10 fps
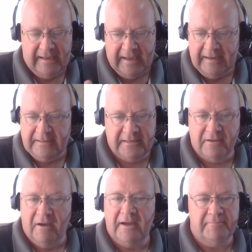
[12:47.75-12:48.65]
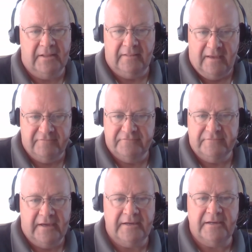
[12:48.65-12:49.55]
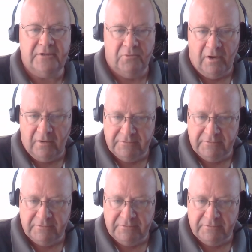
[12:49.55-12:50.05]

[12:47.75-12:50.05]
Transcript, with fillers: I need God in my life. I need to walk